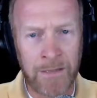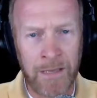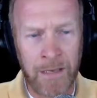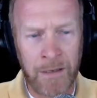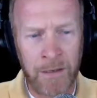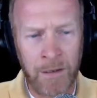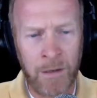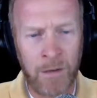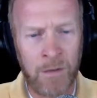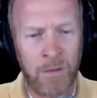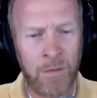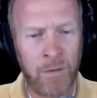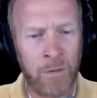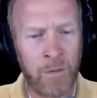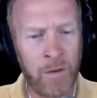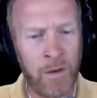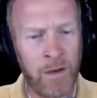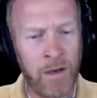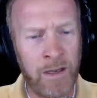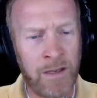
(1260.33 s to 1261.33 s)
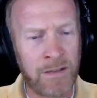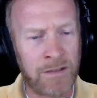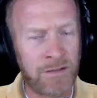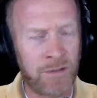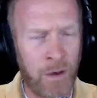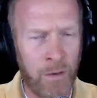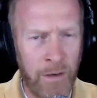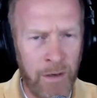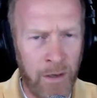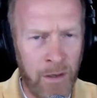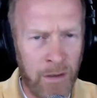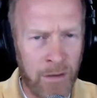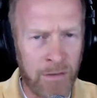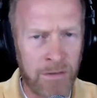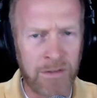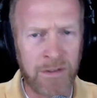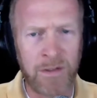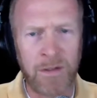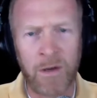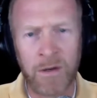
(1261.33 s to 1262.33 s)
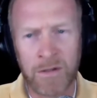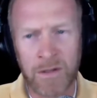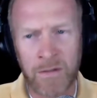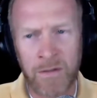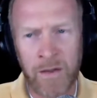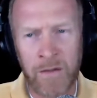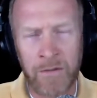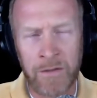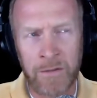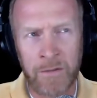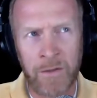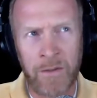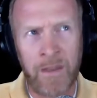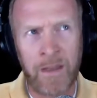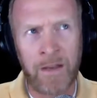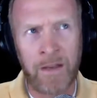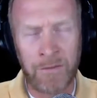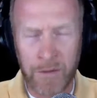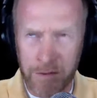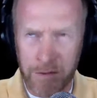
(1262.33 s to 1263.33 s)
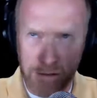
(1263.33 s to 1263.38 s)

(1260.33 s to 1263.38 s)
I know when we look at starry host and host of heavens, we think of the